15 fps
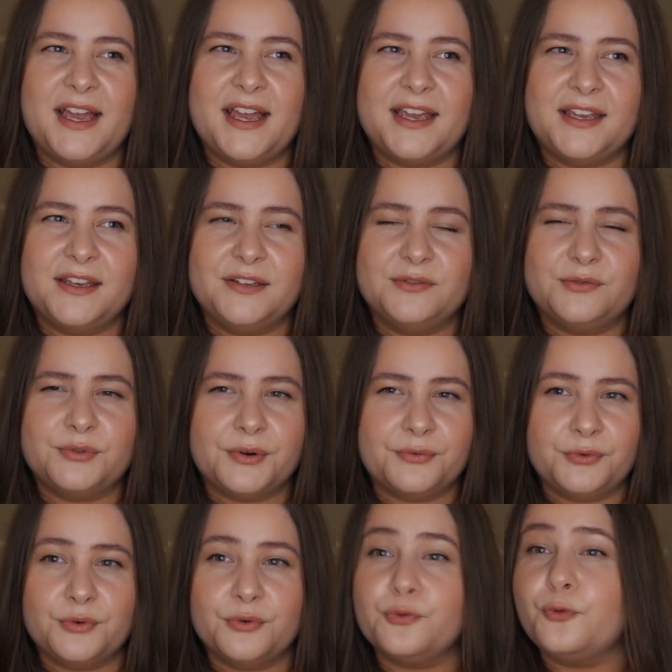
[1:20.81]
a
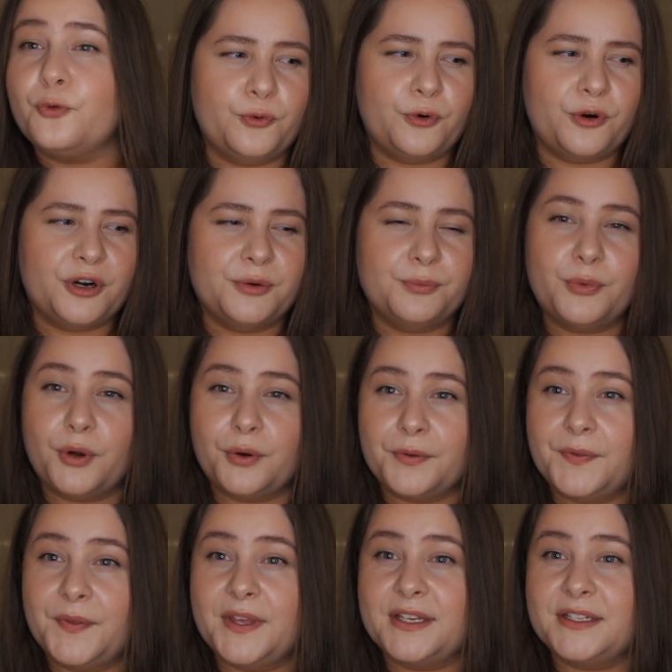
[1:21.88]
review for
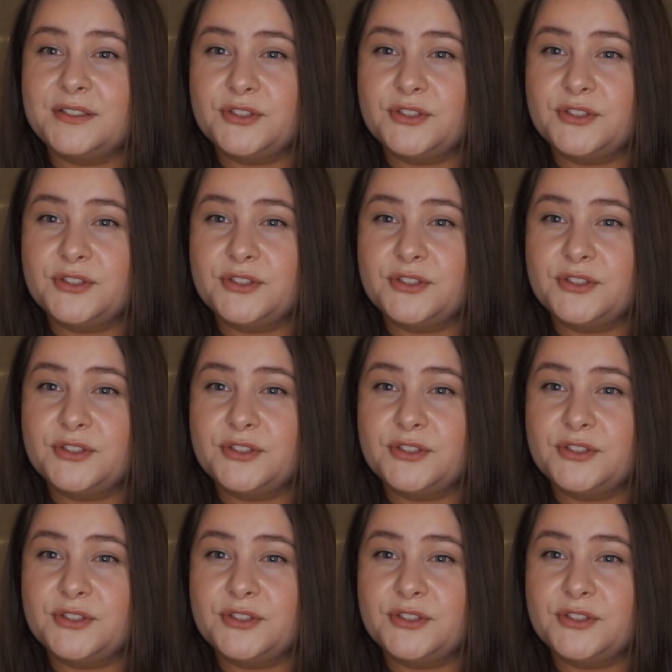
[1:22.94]
both the